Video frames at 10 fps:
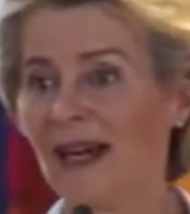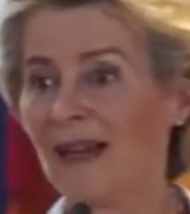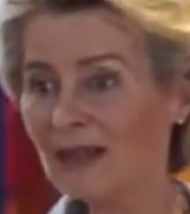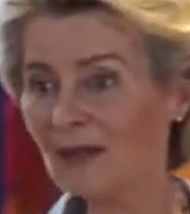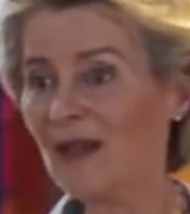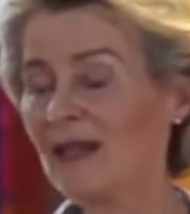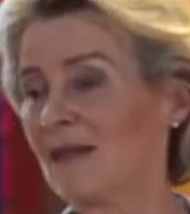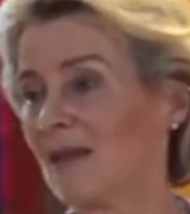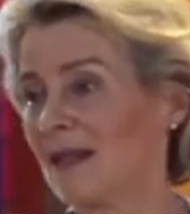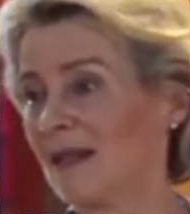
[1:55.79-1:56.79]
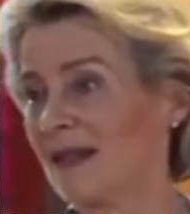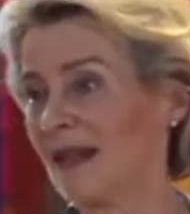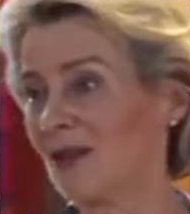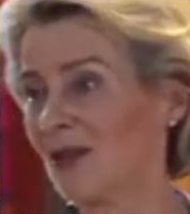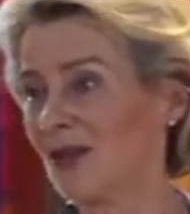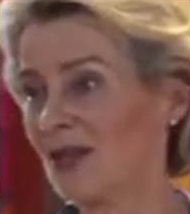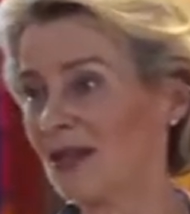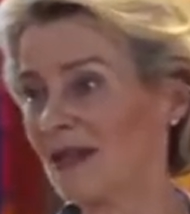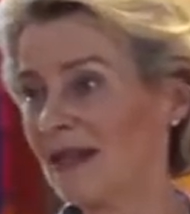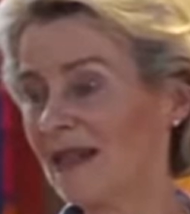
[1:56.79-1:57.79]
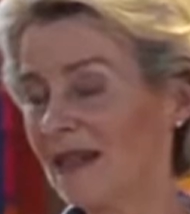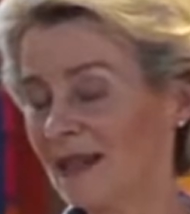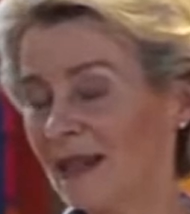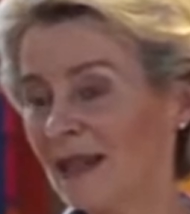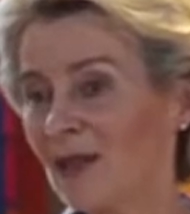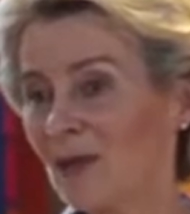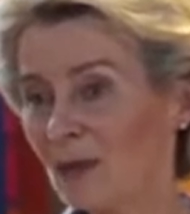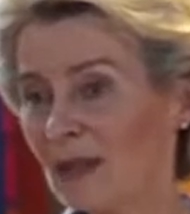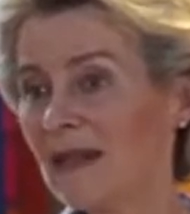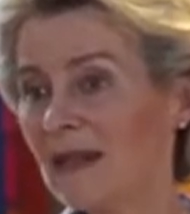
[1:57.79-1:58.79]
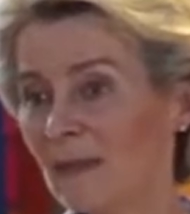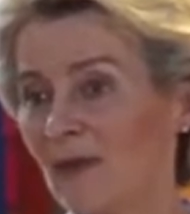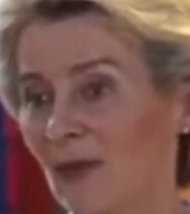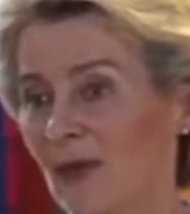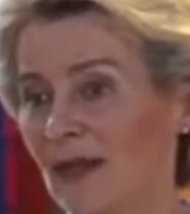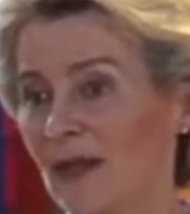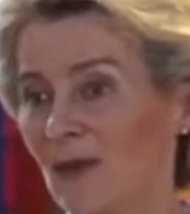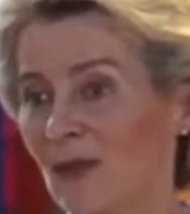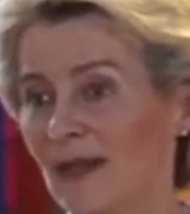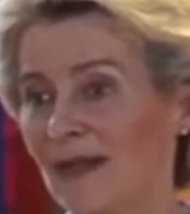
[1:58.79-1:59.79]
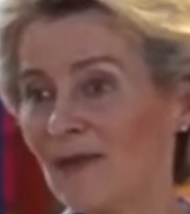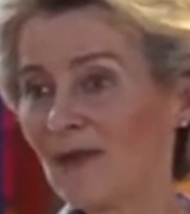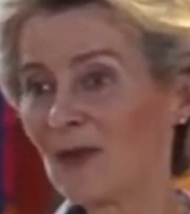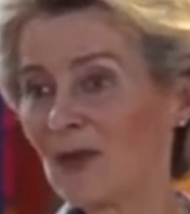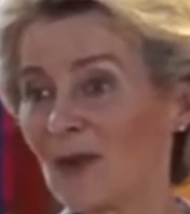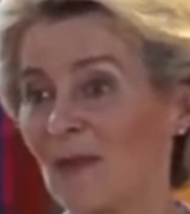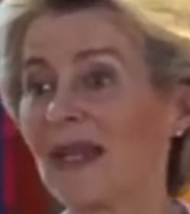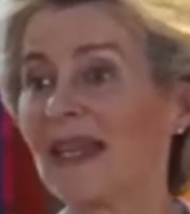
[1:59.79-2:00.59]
and the investment in the technologies they need to really leapfrog into a clean future.